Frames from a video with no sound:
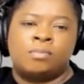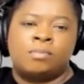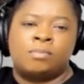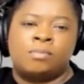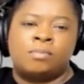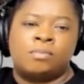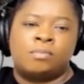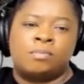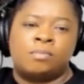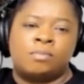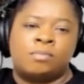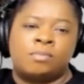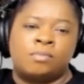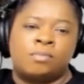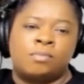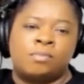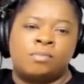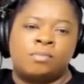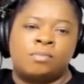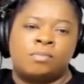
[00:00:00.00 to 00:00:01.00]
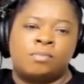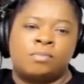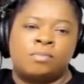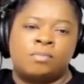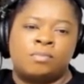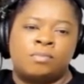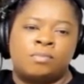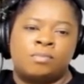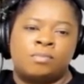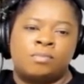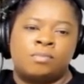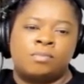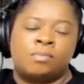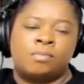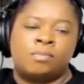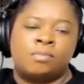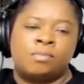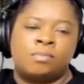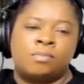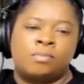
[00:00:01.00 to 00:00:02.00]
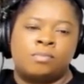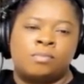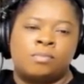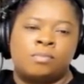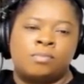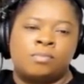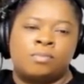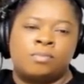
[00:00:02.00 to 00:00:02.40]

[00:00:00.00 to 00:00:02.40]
This person isn't speaking.